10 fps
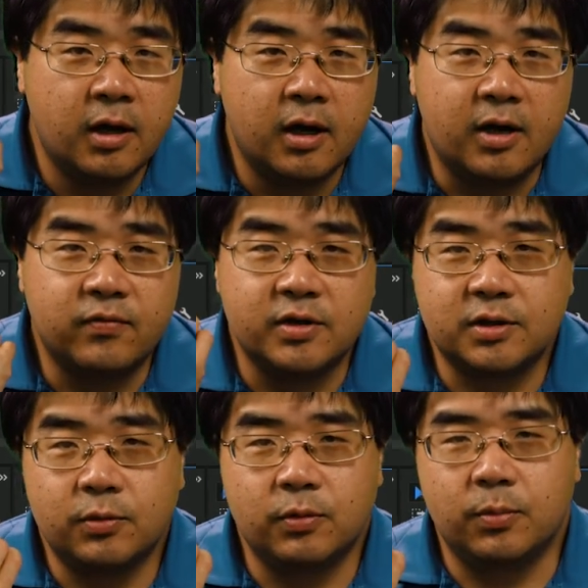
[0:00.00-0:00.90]

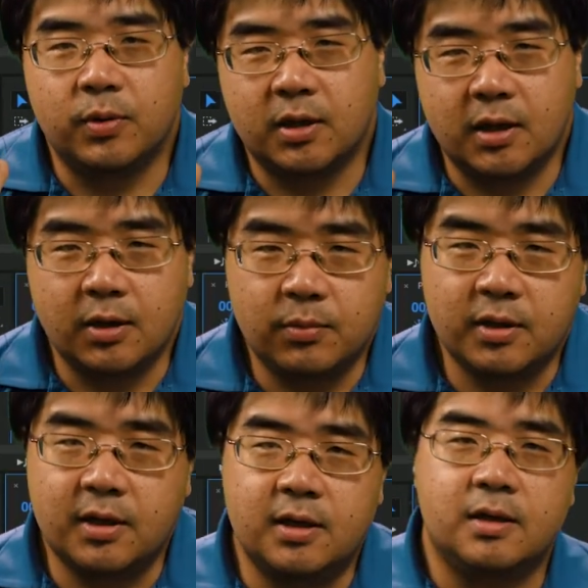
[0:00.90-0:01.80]
Obviously, with a big camera
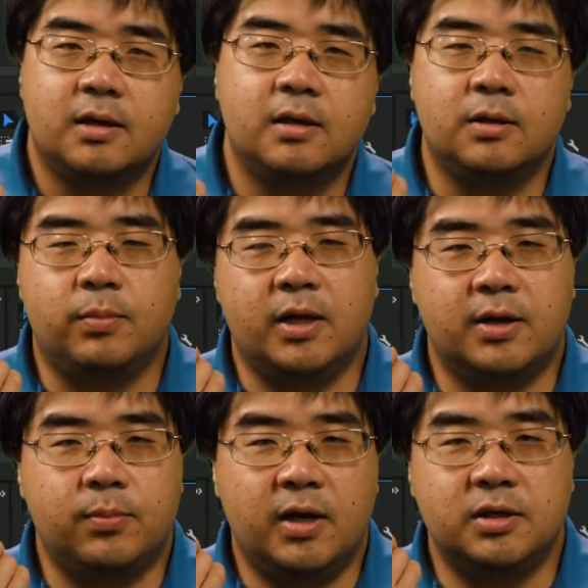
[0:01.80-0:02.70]
like the
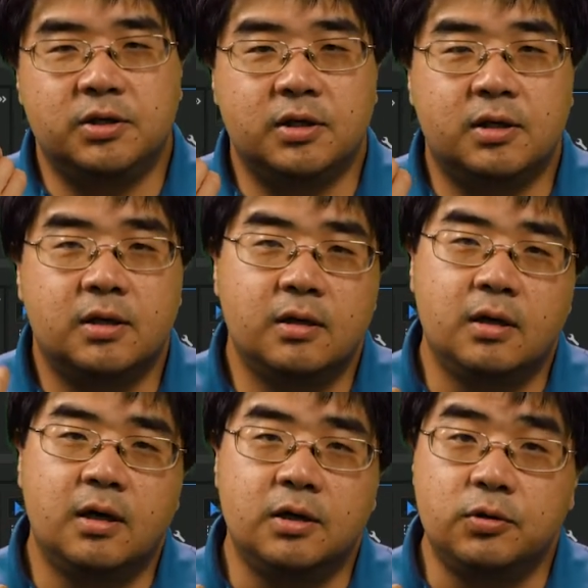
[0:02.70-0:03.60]
Blackmagic,
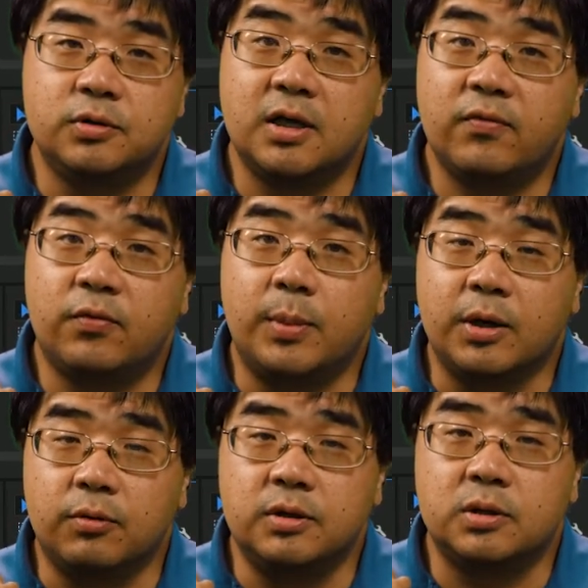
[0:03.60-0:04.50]
I use that for my
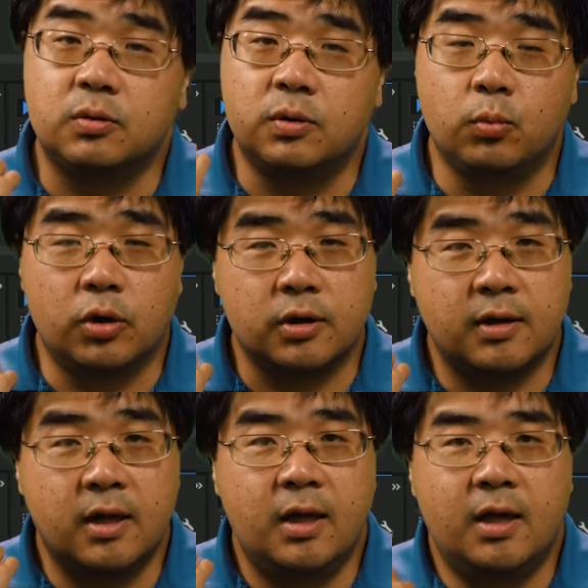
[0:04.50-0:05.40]
green screen work.
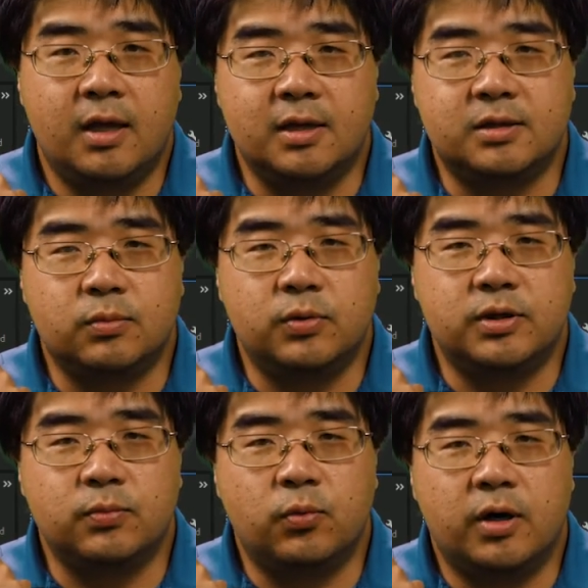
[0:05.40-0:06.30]
That's the
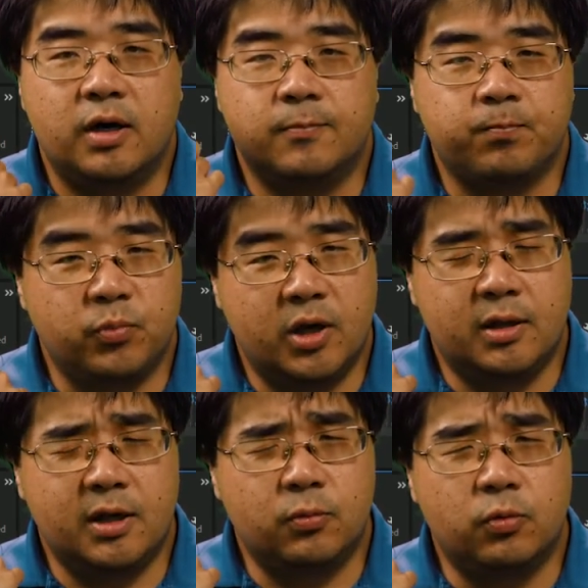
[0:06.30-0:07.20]
reason why I
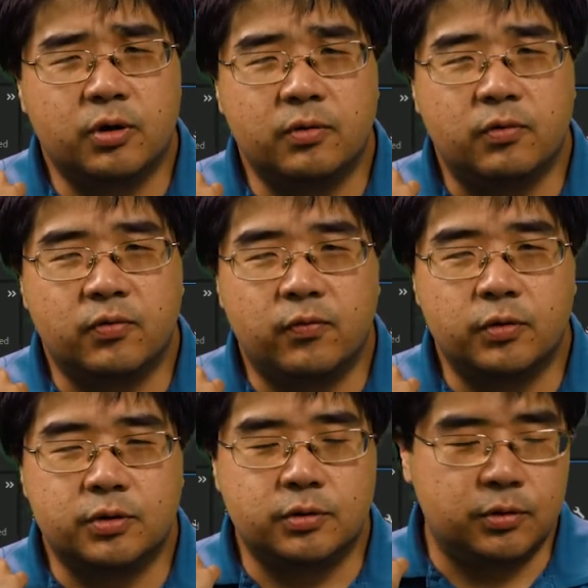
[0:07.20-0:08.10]
like working with
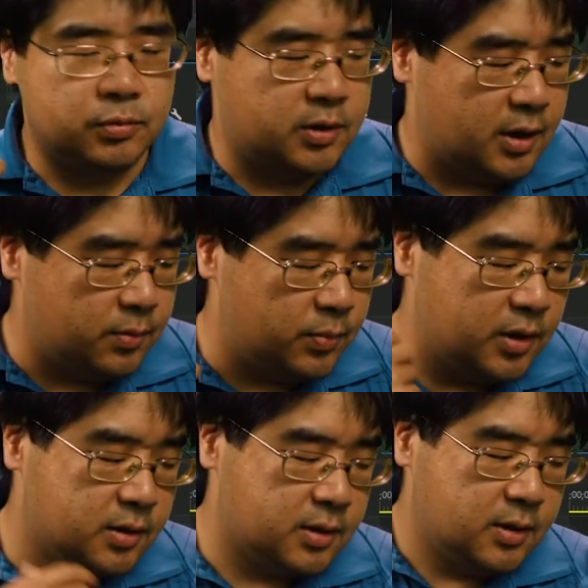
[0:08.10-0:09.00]
422
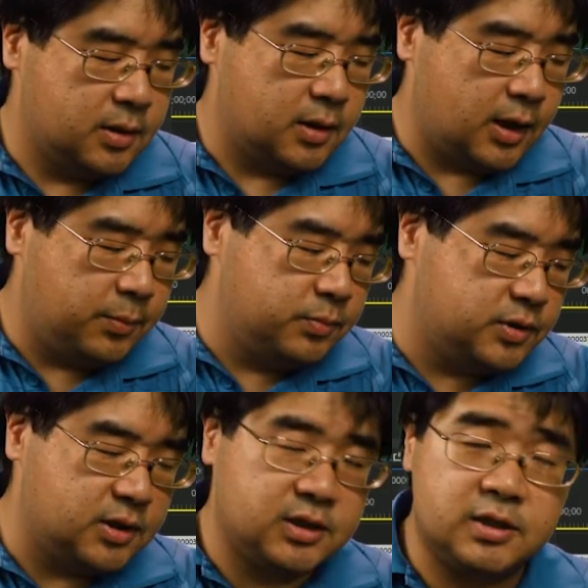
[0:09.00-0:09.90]
10-bit. I'm
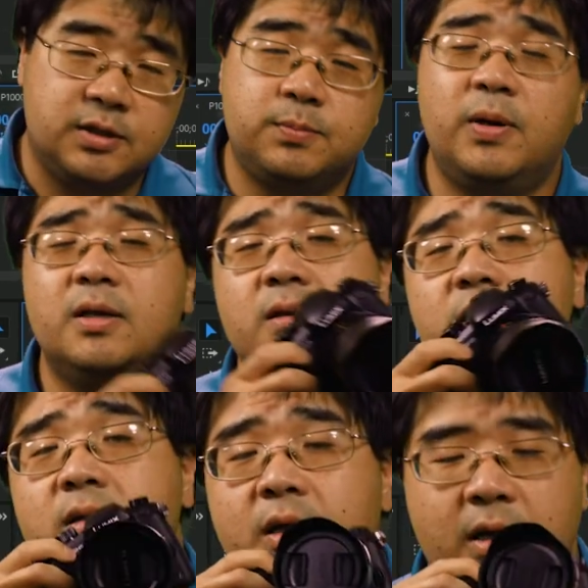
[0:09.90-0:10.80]

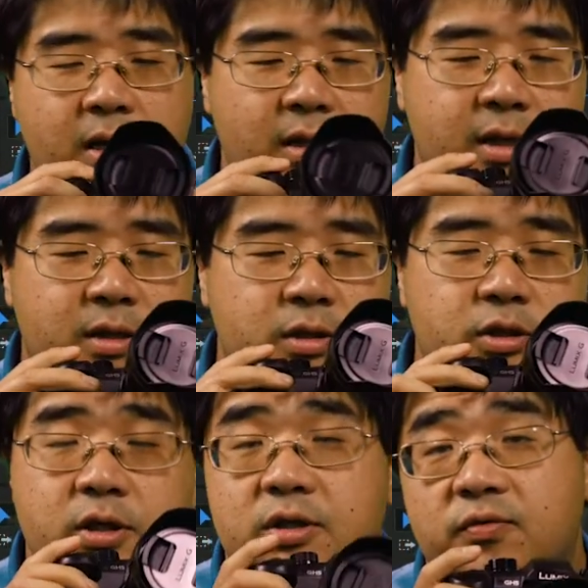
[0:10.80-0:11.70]
suspecting that the
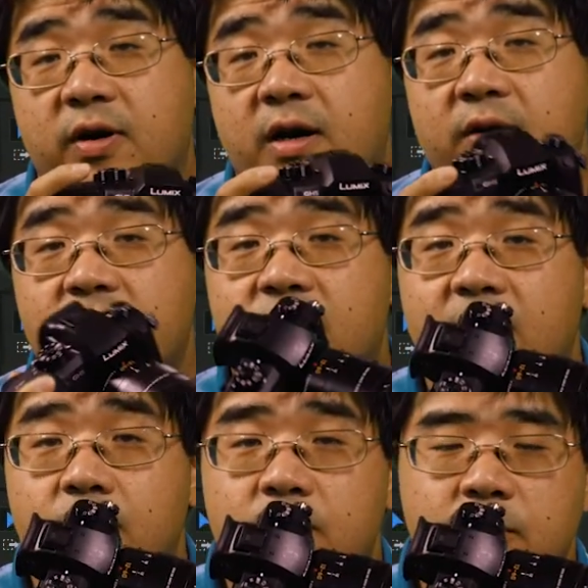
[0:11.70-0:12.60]
GH5, if I
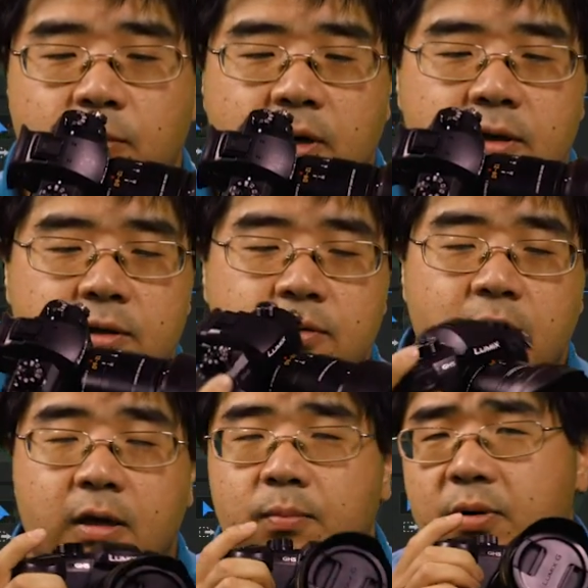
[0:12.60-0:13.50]
really wanted to, I
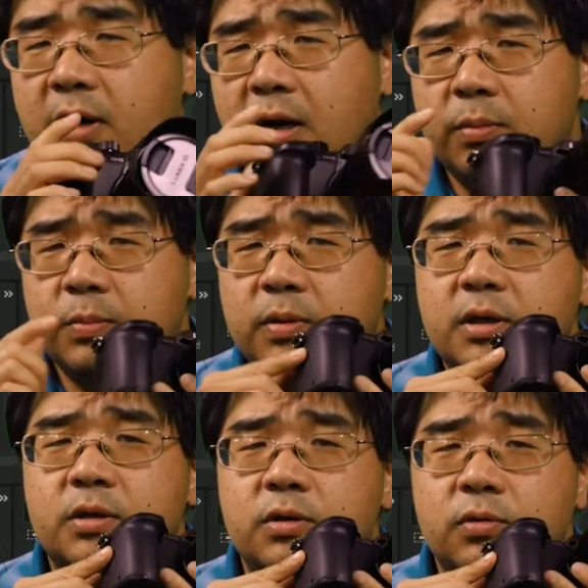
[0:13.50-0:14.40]
can
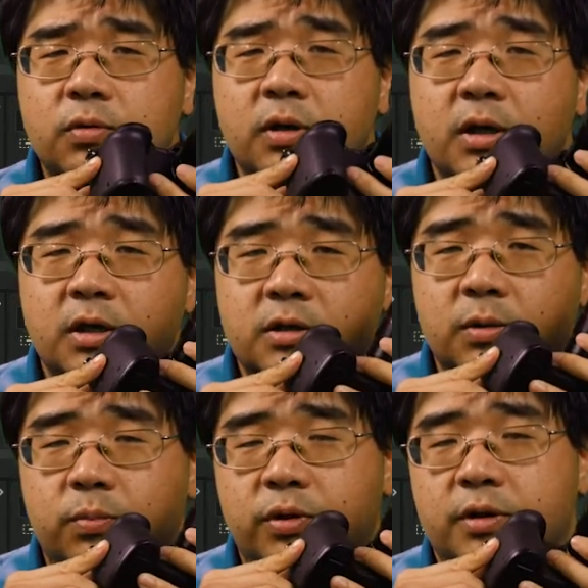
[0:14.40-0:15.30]
probably do
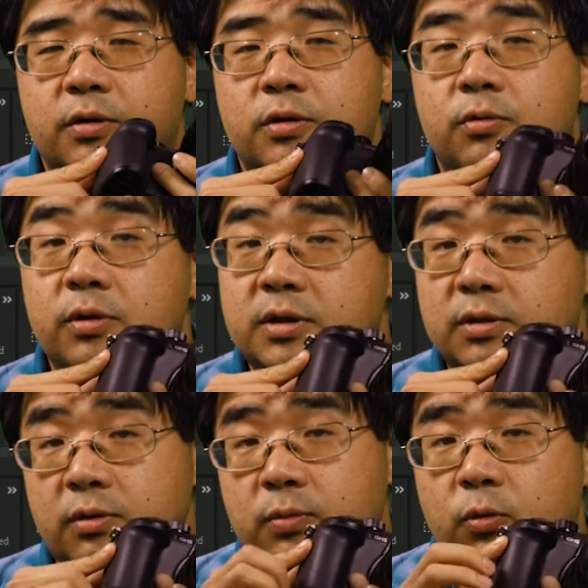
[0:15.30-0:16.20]
some pretty good green
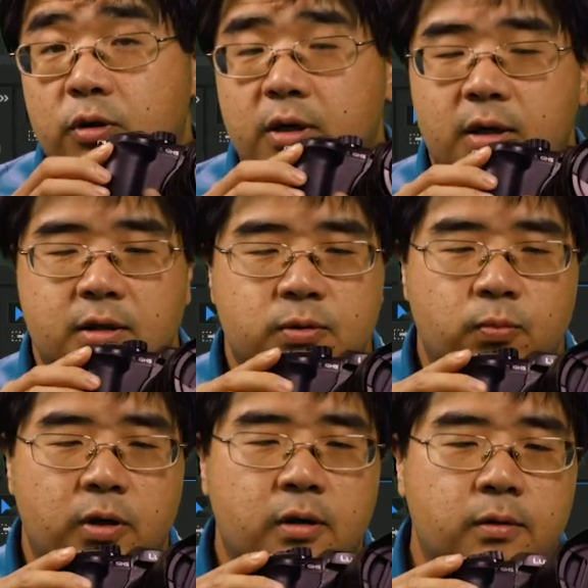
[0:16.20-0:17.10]
screen work as
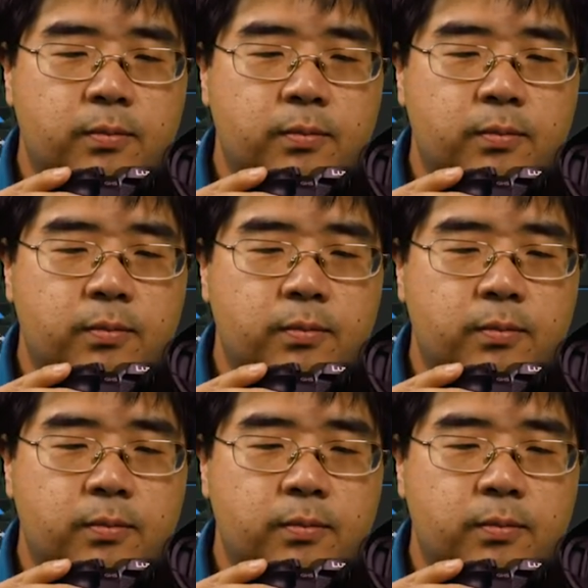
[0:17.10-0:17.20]
well.